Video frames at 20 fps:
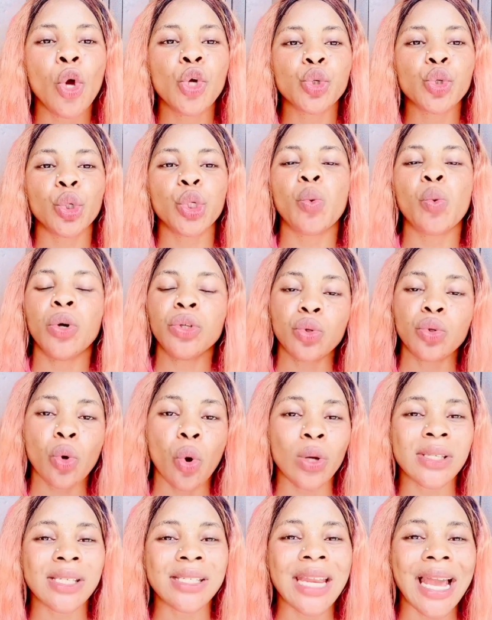So you want to
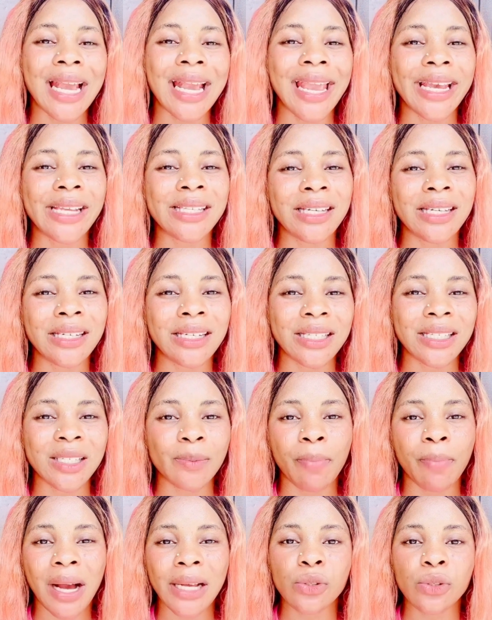consider getting this
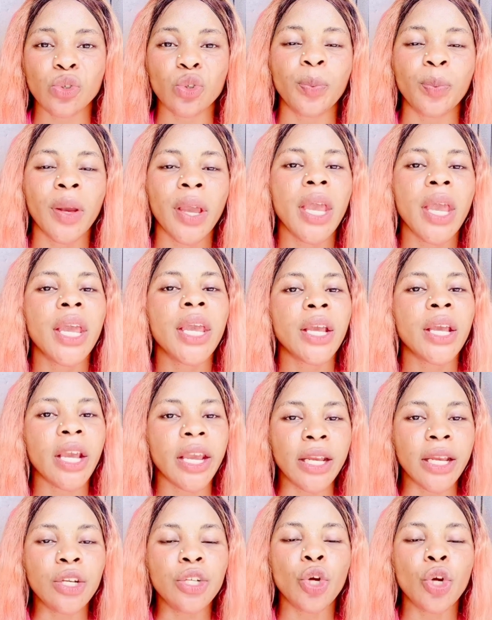bar soap
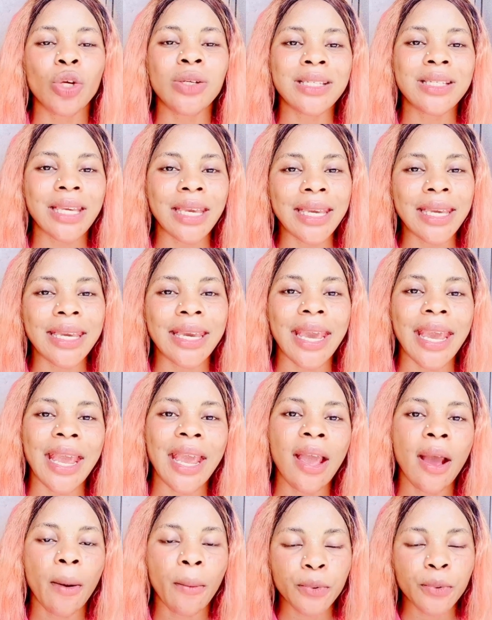in your
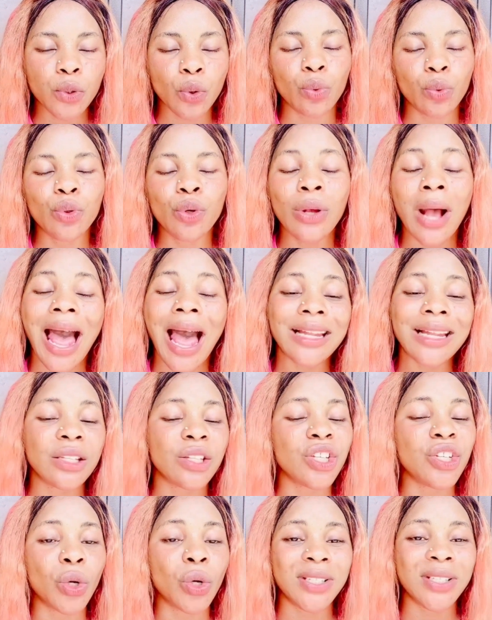skincare, so you add
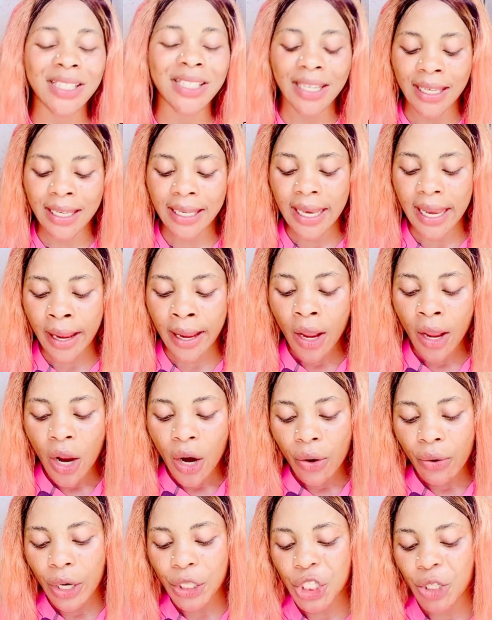in your skincare
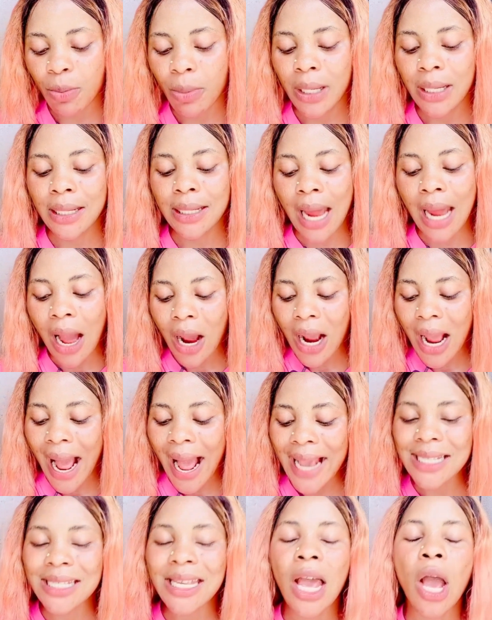regimen. Now
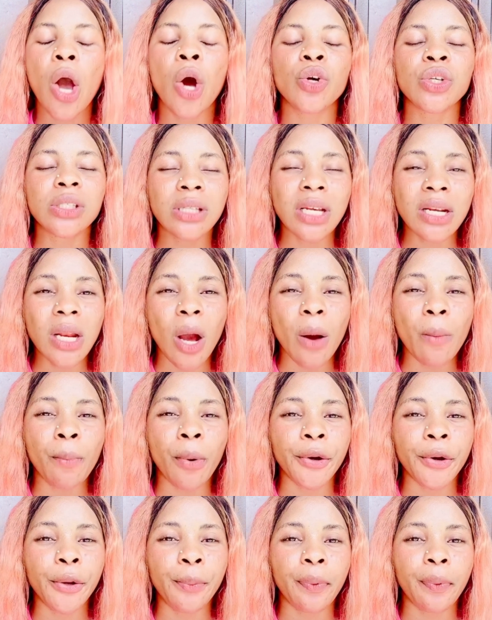guys, still on
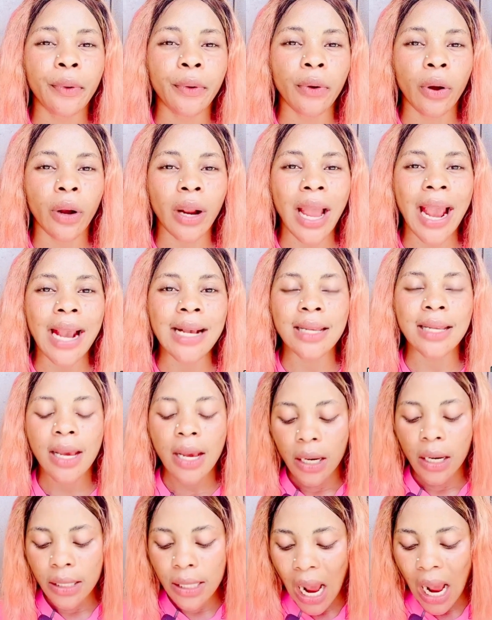body product, guys,
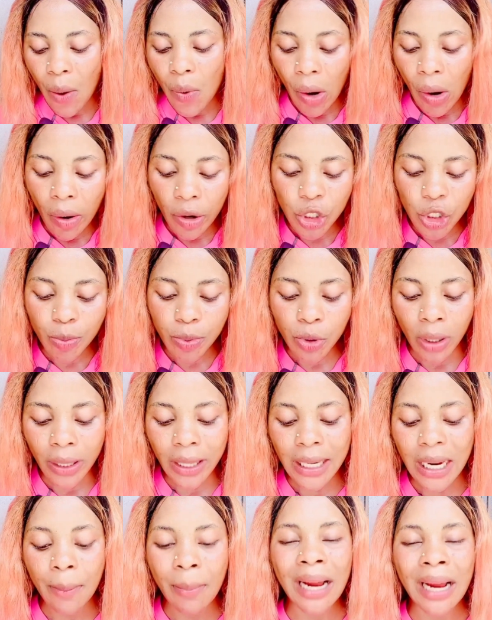now we are going to be
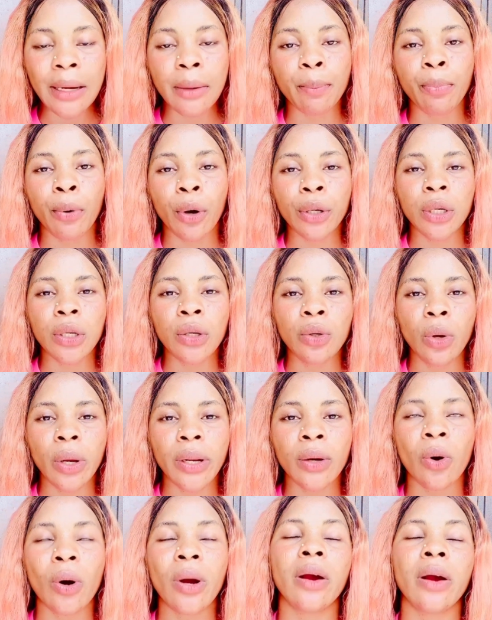talking about body
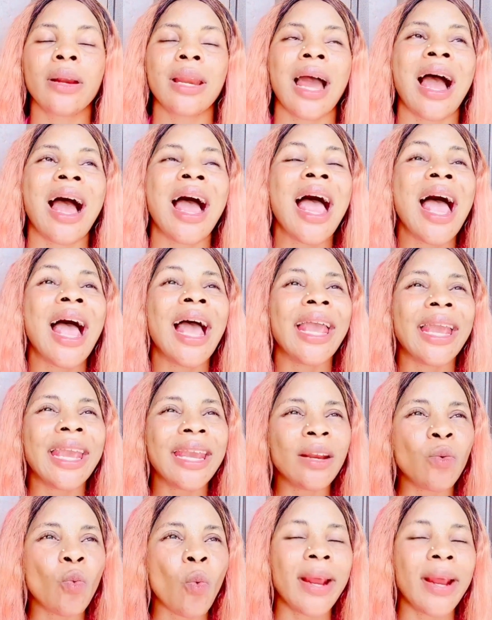glowing oil. Now
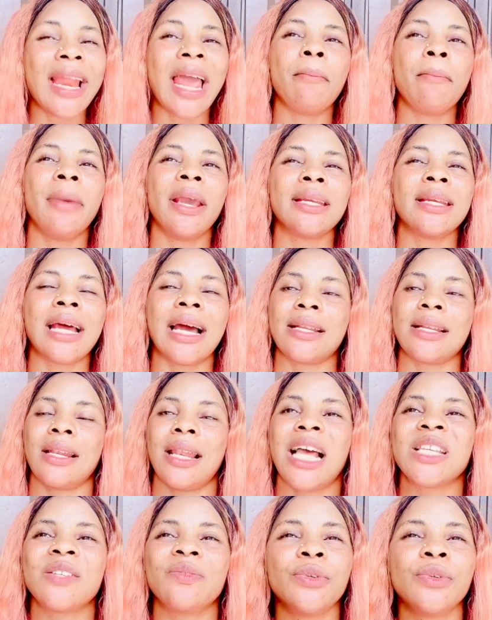in when I made that
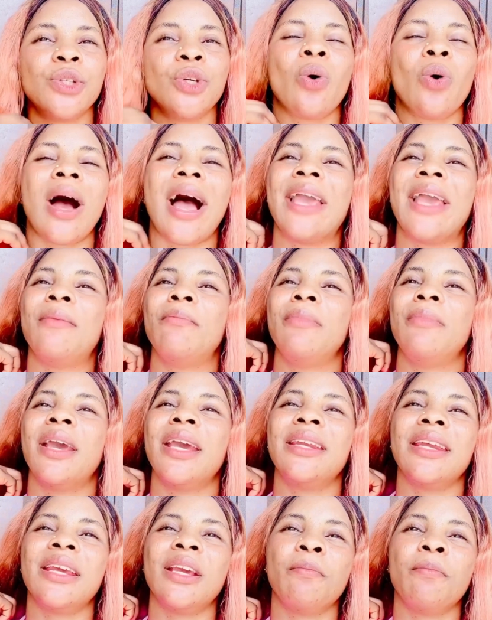last video, I
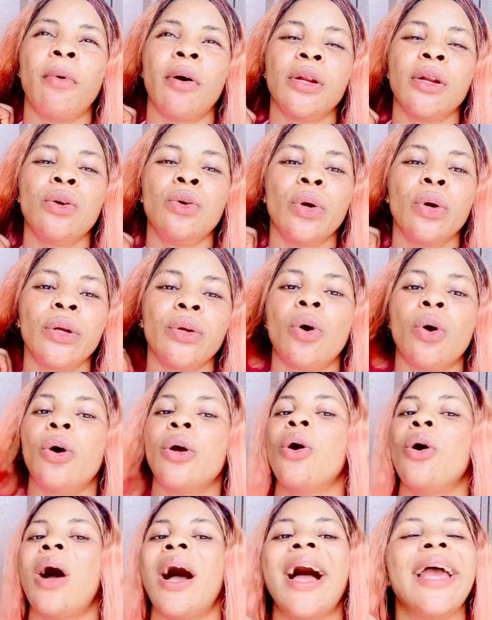made a body glowing oil.